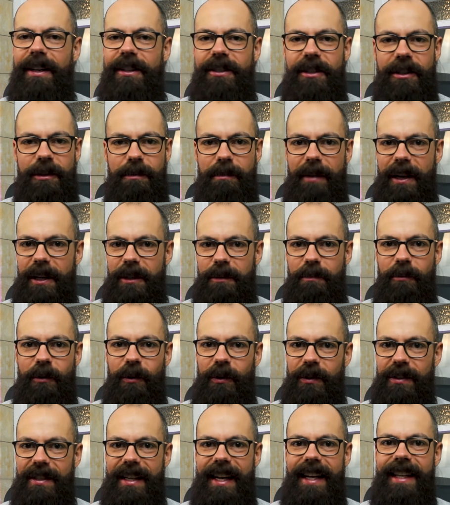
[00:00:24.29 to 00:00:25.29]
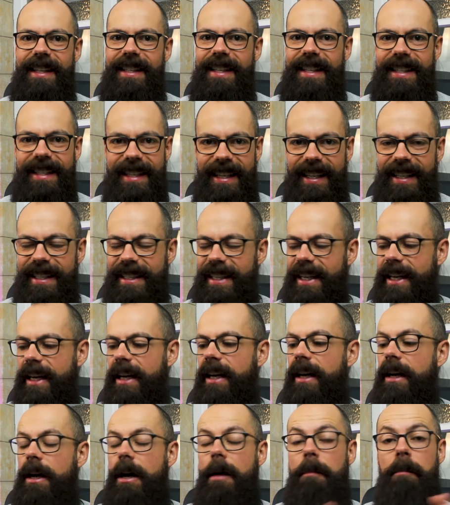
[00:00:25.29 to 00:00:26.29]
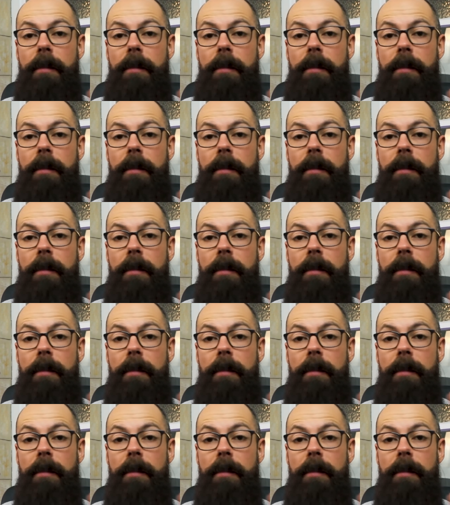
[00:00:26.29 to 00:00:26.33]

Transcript: It just makes more sense, it's easier.